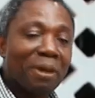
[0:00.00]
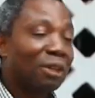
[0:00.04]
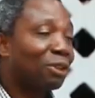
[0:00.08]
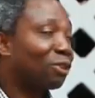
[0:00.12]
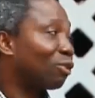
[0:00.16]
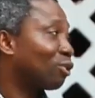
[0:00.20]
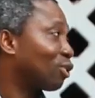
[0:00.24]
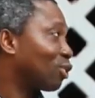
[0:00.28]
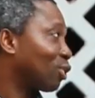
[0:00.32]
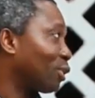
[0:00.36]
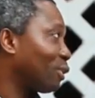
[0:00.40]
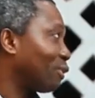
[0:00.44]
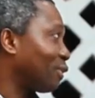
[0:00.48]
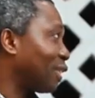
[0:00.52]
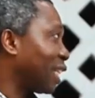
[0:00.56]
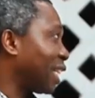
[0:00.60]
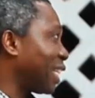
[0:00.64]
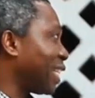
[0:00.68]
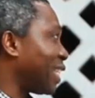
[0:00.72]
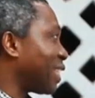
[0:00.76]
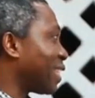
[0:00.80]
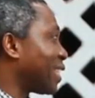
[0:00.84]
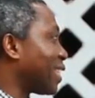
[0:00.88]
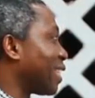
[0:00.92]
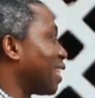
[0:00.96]
make use of
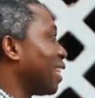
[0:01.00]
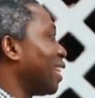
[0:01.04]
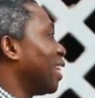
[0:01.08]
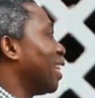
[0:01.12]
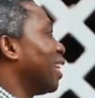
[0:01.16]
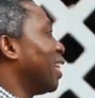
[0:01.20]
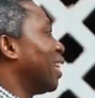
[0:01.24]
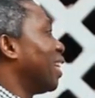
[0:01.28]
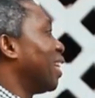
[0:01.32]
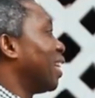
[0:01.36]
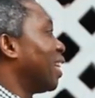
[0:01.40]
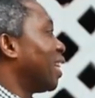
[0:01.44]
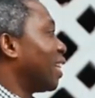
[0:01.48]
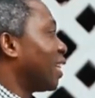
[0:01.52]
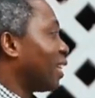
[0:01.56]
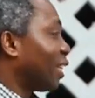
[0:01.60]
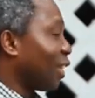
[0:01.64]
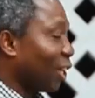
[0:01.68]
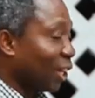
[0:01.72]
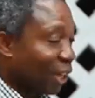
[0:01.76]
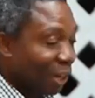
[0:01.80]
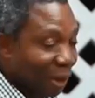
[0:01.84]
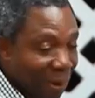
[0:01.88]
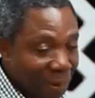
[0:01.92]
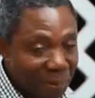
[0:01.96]
these
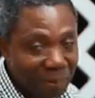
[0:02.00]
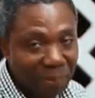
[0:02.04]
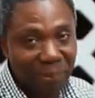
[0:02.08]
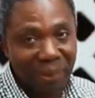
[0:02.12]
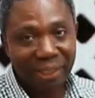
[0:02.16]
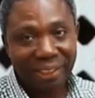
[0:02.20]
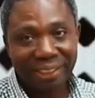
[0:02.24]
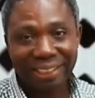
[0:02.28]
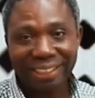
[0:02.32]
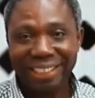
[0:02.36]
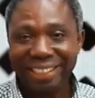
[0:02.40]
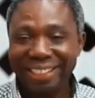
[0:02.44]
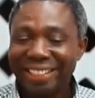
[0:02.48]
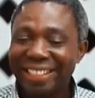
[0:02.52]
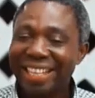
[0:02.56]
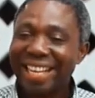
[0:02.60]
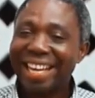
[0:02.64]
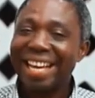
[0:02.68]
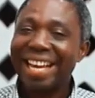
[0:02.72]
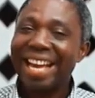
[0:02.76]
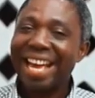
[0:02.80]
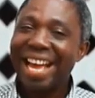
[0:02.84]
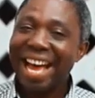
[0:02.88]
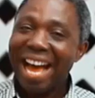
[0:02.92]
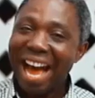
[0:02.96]
numbers.
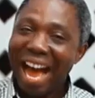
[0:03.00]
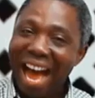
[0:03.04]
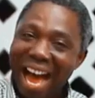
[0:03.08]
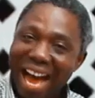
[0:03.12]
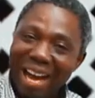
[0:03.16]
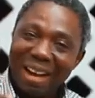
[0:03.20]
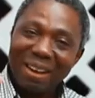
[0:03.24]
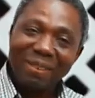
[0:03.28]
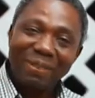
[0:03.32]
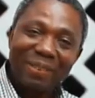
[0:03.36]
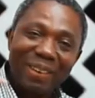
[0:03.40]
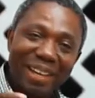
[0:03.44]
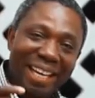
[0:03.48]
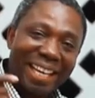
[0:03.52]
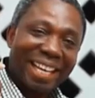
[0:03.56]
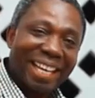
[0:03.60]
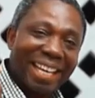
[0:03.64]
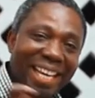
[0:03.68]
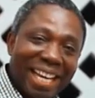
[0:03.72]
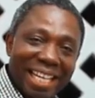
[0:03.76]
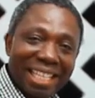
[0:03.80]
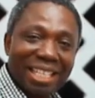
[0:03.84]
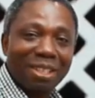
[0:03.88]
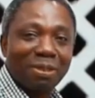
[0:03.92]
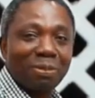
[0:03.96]
Okay, aber
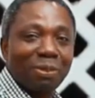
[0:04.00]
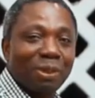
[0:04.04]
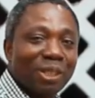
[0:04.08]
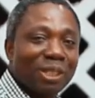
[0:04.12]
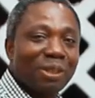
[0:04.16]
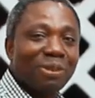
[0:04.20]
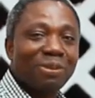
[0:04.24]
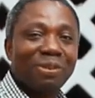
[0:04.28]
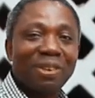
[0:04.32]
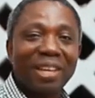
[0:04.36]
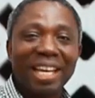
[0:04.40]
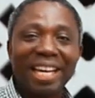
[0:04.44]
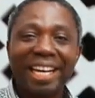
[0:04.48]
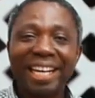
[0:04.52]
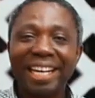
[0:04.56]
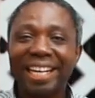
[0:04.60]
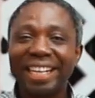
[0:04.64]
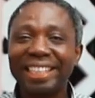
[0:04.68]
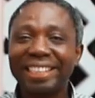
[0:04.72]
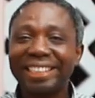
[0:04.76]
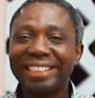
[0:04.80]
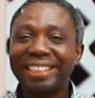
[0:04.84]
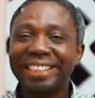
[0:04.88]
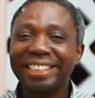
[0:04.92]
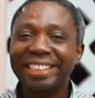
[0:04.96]
jetzt müssen
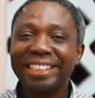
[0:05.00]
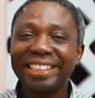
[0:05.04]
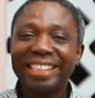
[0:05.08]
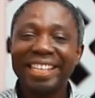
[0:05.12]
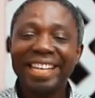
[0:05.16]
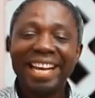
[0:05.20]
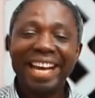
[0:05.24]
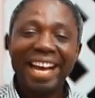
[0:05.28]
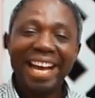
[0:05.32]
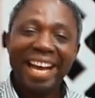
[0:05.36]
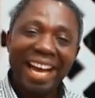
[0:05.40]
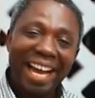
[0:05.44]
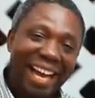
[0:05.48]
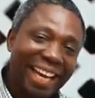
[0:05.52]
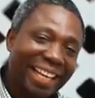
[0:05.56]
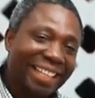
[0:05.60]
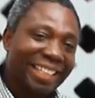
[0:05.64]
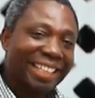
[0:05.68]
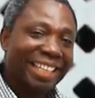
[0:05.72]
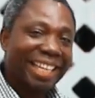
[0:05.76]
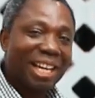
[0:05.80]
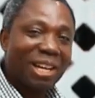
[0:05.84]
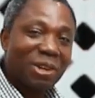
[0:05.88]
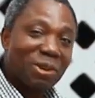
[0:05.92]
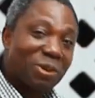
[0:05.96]
wir
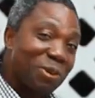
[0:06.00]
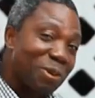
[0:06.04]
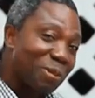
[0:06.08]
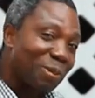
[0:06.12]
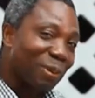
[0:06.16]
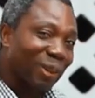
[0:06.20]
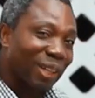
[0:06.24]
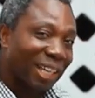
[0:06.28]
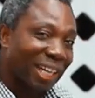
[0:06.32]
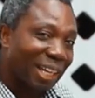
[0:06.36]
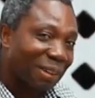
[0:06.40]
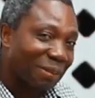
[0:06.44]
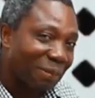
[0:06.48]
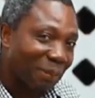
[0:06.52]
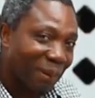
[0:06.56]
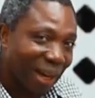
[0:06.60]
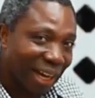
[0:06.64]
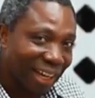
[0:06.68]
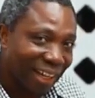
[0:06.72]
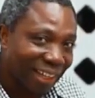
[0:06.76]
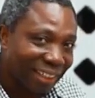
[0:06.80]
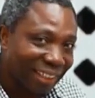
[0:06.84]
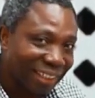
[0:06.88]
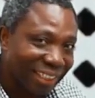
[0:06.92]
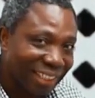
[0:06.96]
einige Übungen
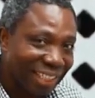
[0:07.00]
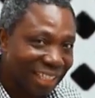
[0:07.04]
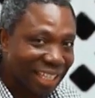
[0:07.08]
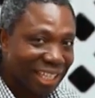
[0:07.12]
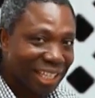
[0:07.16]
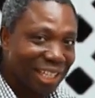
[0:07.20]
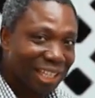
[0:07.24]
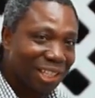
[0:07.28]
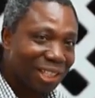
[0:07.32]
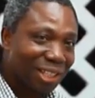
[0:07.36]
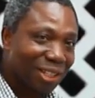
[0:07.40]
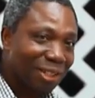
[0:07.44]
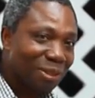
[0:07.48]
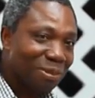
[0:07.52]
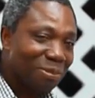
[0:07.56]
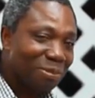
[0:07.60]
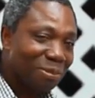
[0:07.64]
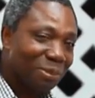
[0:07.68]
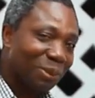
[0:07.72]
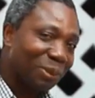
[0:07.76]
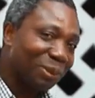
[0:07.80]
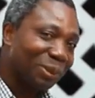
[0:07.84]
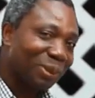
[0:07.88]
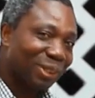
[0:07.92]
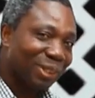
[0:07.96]
machen. Ich
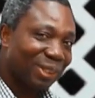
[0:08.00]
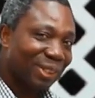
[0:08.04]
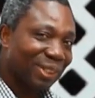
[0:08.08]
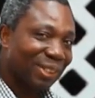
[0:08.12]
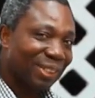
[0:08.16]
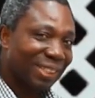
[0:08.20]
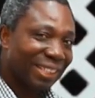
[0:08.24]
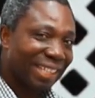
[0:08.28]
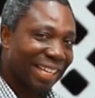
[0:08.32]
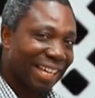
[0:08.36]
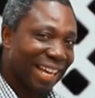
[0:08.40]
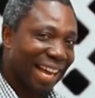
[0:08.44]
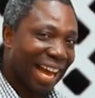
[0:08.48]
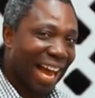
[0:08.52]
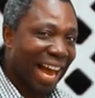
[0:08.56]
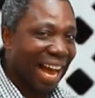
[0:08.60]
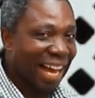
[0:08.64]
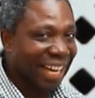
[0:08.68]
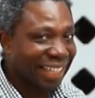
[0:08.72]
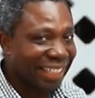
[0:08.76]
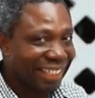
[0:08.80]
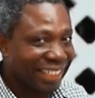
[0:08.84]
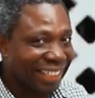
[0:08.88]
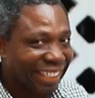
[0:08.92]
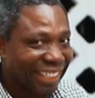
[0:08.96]
muss
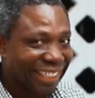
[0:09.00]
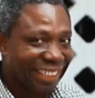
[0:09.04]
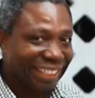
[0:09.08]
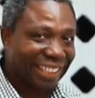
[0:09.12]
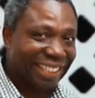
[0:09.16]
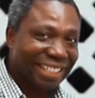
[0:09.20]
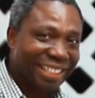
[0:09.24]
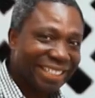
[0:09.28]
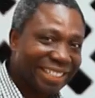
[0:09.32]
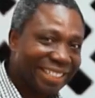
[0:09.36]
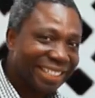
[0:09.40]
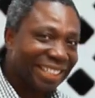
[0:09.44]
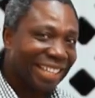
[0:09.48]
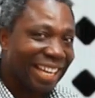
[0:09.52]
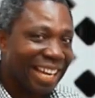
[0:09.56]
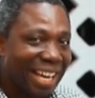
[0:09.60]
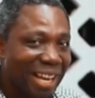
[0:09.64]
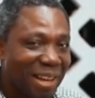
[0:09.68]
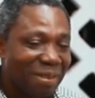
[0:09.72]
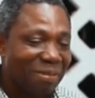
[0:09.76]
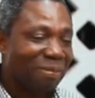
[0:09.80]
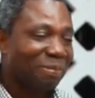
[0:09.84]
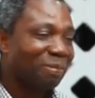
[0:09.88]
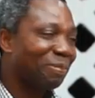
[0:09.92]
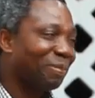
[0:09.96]
einige Testen
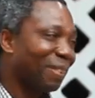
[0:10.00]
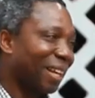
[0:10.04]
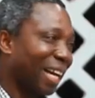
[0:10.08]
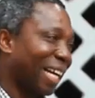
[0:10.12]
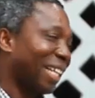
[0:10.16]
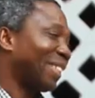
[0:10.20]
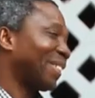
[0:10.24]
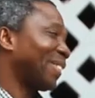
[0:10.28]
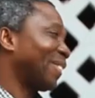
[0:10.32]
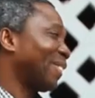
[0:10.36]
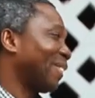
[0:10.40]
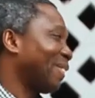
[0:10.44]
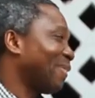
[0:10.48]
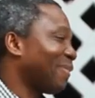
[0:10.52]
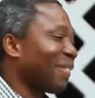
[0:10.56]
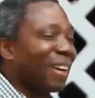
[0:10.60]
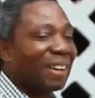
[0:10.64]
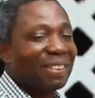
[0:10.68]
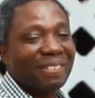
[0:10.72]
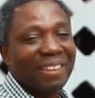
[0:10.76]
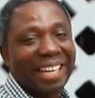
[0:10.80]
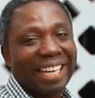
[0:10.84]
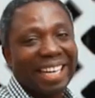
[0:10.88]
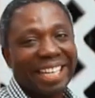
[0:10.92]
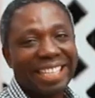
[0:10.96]
geben. Also,
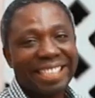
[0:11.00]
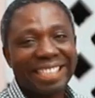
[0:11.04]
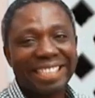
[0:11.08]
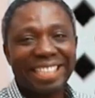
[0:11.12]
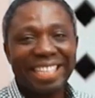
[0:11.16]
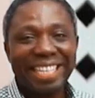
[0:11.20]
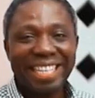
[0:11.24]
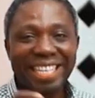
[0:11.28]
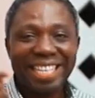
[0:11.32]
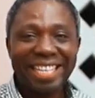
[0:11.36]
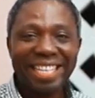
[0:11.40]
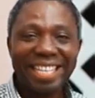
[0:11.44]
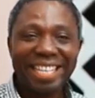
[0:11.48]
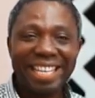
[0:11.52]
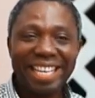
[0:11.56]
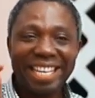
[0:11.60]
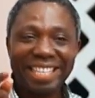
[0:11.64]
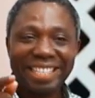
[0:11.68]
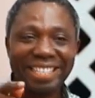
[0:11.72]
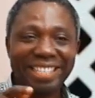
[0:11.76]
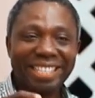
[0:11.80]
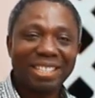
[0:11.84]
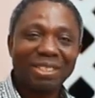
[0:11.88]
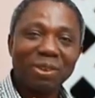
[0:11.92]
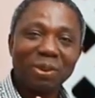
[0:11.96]
machen wir das
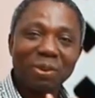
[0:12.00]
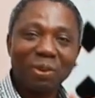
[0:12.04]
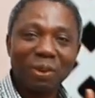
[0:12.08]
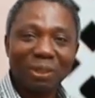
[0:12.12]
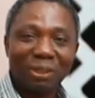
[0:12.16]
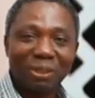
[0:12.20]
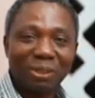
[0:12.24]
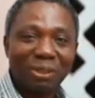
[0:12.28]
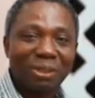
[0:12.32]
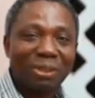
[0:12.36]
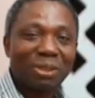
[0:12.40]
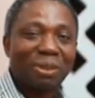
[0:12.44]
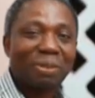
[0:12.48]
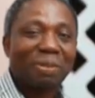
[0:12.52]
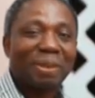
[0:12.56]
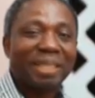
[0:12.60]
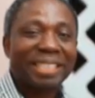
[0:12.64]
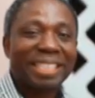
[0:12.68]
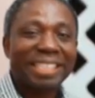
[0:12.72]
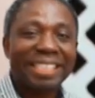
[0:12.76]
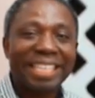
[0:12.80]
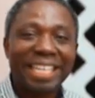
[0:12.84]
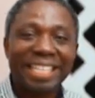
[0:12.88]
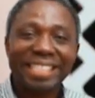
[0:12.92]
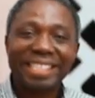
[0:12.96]
jetzt. So we want to do some
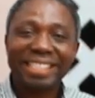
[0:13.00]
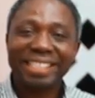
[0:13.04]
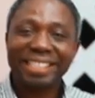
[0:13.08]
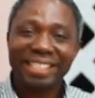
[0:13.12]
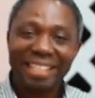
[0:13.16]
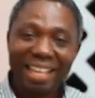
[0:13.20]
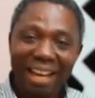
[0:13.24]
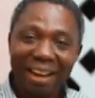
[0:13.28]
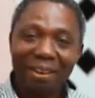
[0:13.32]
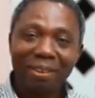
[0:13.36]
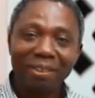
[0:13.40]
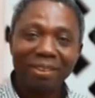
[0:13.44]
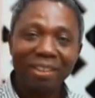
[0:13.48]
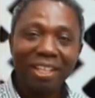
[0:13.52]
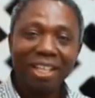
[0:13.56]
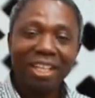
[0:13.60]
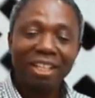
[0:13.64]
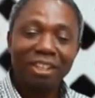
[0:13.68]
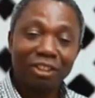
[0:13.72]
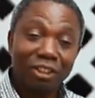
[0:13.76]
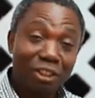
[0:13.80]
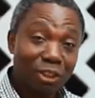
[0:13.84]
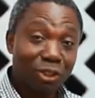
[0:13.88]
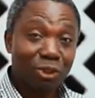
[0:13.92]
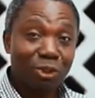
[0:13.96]
exercises now,
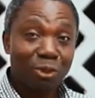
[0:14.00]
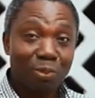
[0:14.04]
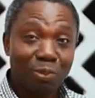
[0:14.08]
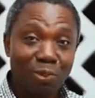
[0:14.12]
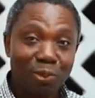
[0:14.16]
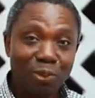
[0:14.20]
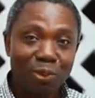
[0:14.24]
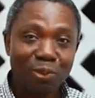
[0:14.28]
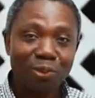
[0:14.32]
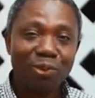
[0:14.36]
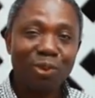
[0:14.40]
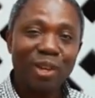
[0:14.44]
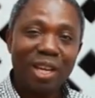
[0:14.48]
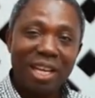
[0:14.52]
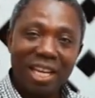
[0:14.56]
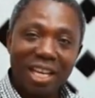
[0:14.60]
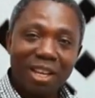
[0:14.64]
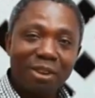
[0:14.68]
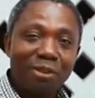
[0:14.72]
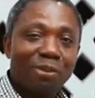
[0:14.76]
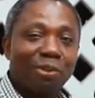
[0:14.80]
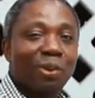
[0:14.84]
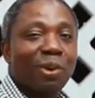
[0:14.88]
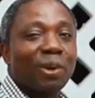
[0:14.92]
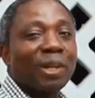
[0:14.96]
just to prove
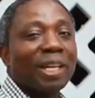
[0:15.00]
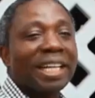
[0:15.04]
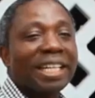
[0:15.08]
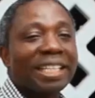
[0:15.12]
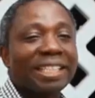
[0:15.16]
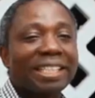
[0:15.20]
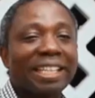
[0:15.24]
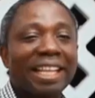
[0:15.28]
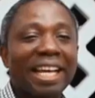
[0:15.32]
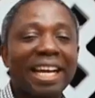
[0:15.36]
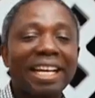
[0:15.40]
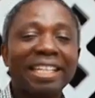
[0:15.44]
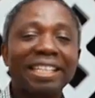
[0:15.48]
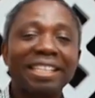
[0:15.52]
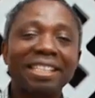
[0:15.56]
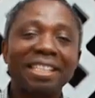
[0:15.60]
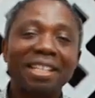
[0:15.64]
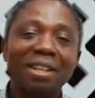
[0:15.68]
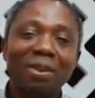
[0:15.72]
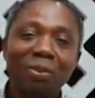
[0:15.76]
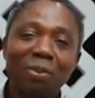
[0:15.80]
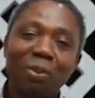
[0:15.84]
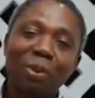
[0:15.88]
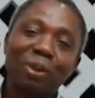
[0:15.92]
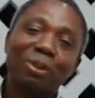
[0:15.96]
if we understand
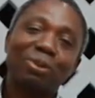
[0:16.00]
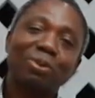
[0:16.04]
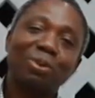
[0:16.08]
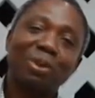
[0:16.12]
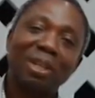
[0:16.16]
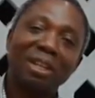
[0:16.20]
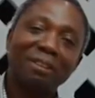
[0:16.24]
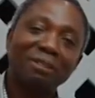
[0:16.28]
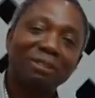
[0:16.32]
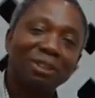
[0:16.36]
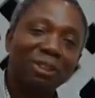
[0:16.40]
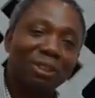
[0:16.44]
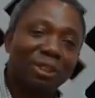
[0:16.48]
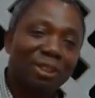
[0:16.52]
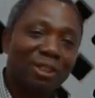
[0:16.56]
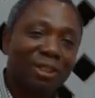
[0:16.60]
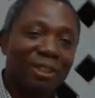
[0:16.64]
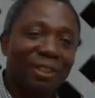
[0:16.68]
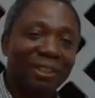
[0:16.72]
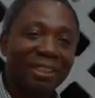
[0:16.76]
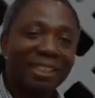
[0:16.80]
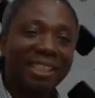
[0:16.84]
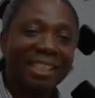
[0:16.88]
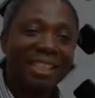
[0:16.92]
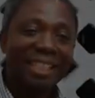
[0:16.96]
what we have just
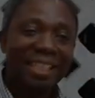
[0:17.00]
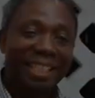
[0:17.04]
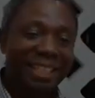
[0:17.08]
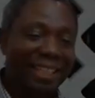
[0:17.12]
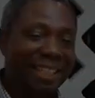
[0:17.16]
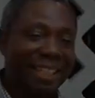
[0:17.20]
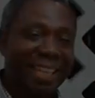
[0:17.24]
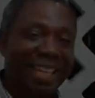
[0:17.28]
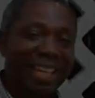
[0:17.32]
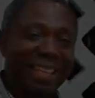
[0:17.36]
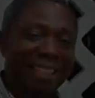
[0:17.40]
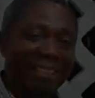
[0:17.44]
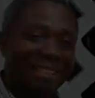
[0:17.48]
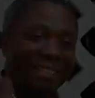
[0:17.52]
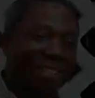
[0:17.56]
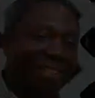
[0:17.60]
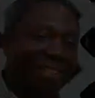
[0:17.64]
done. Okay,